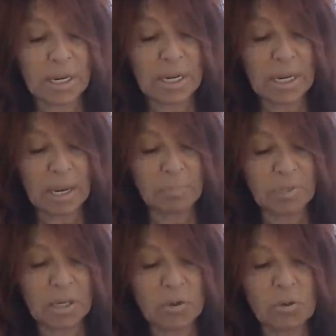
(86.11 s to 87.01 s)
heating up
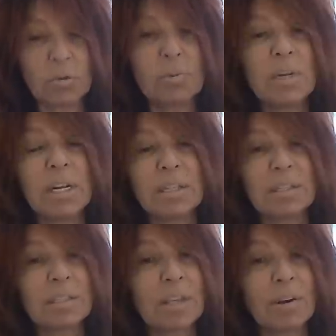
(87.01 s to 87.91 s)
to get your reading
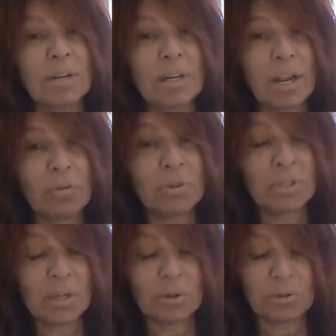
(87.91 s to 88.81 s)
discounted every
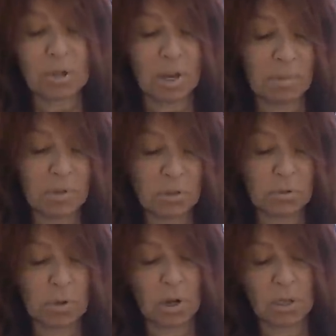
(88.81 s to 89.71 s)
single time that
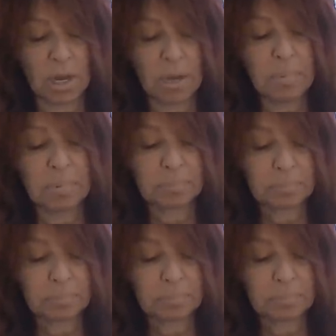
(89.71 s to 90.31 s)
you call up.